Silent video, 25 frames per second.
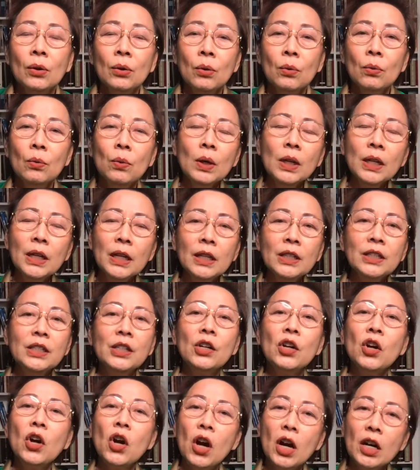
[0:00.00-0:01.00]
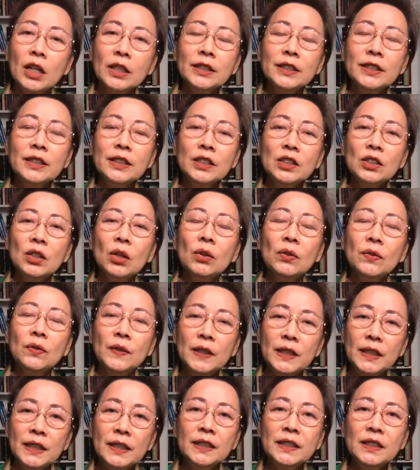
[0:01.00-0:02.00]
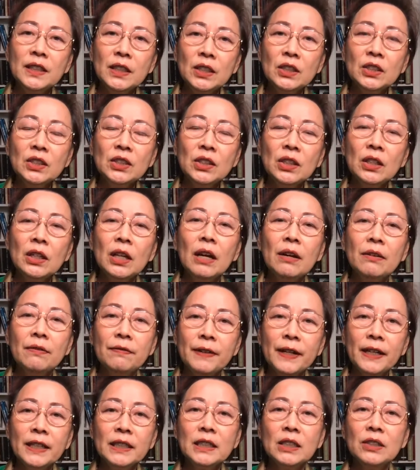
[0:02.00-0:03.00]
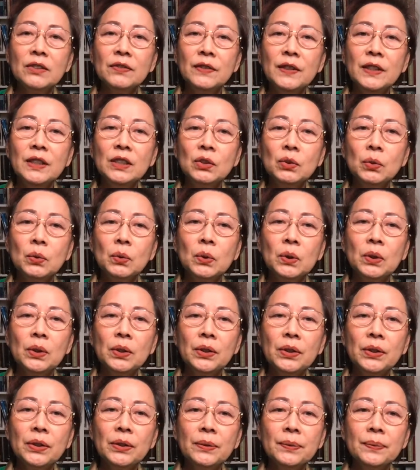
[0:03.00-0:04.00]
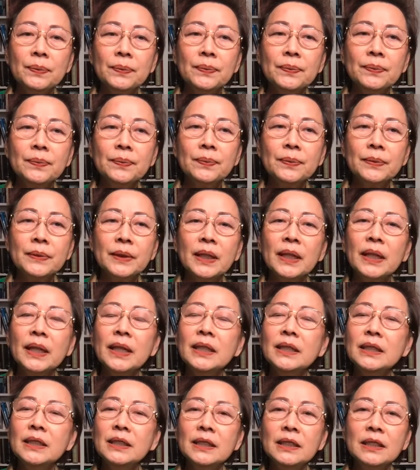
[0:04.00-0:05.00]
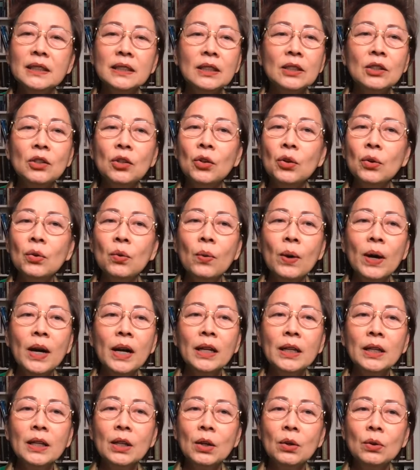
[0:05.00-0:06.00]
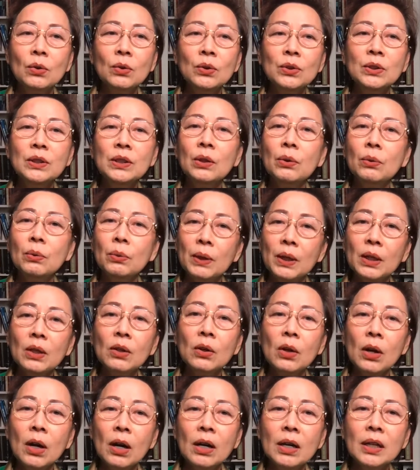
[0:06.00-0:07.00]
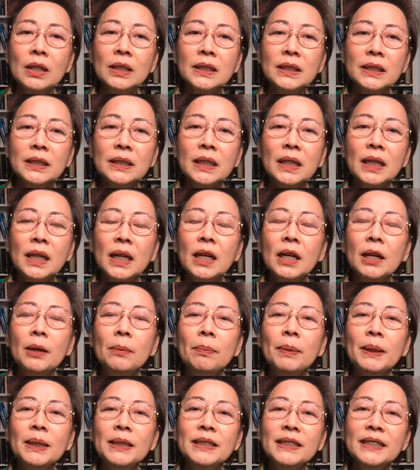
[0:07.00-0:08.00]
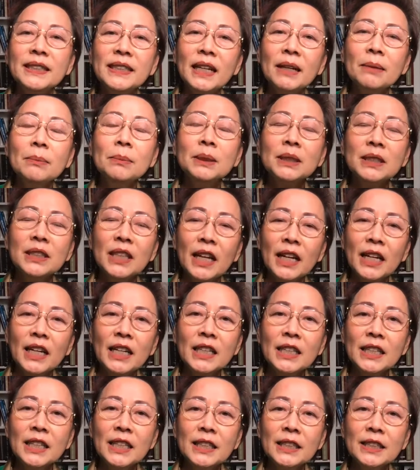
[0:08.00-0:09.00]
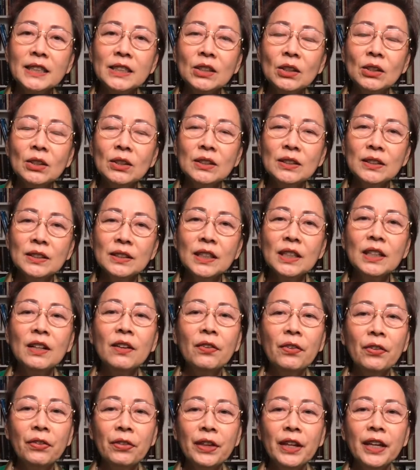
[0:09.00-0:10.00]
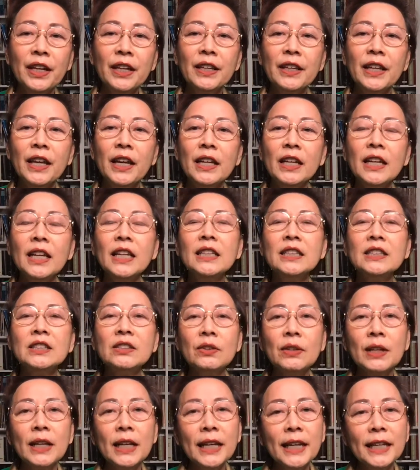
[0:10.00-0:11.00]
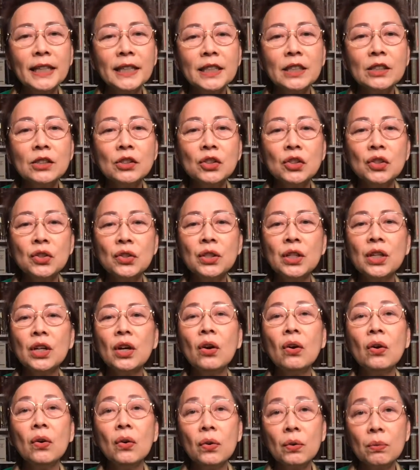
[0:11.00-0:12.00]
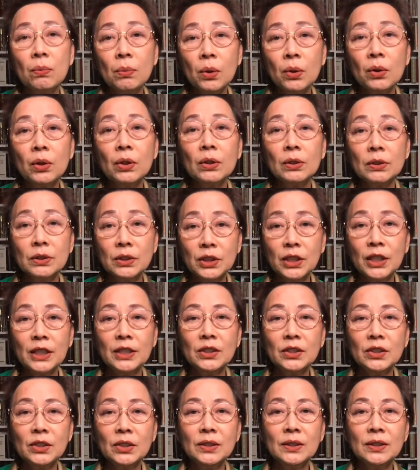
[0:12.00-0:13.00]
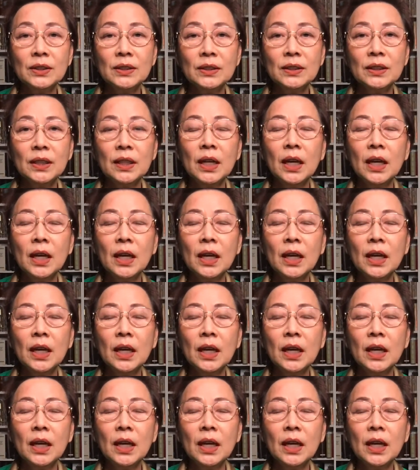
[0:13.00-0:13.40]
What are the causes of this seasonal affective disorder? No one knows the real cause, but some scientists still think that it's related to the hormonal changes.